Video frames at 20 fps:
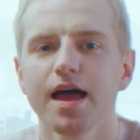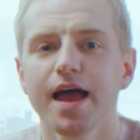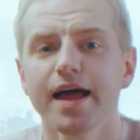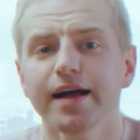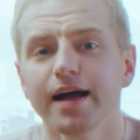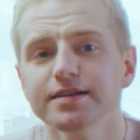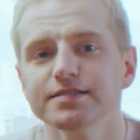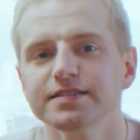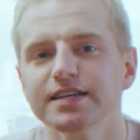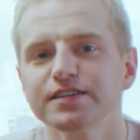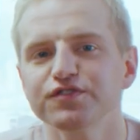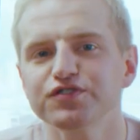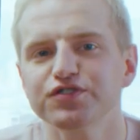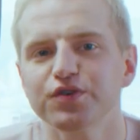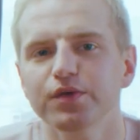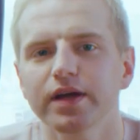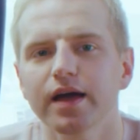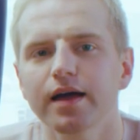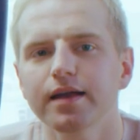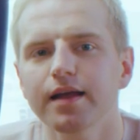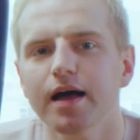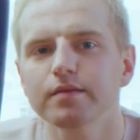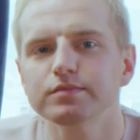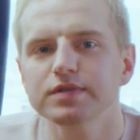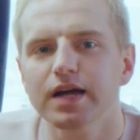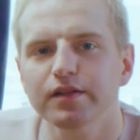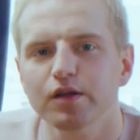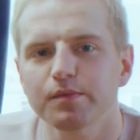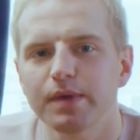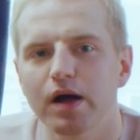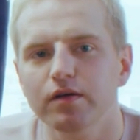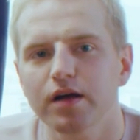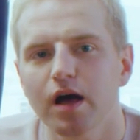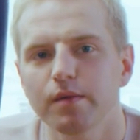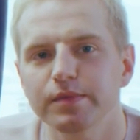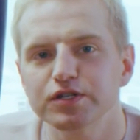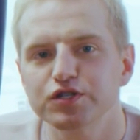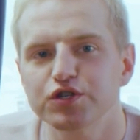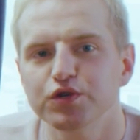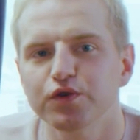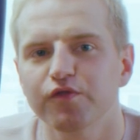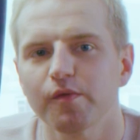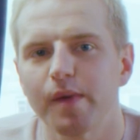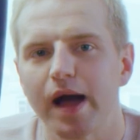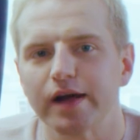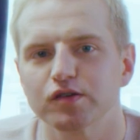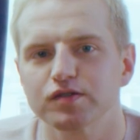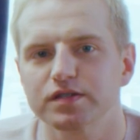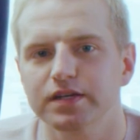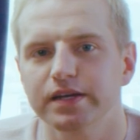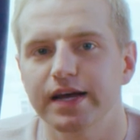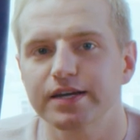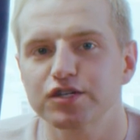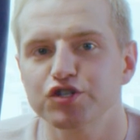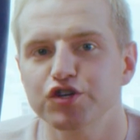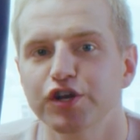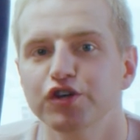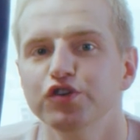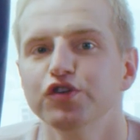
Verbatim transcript: Hey guys, thanks for tuning in. I'm Tyler Mount coming to you from Actors Connection,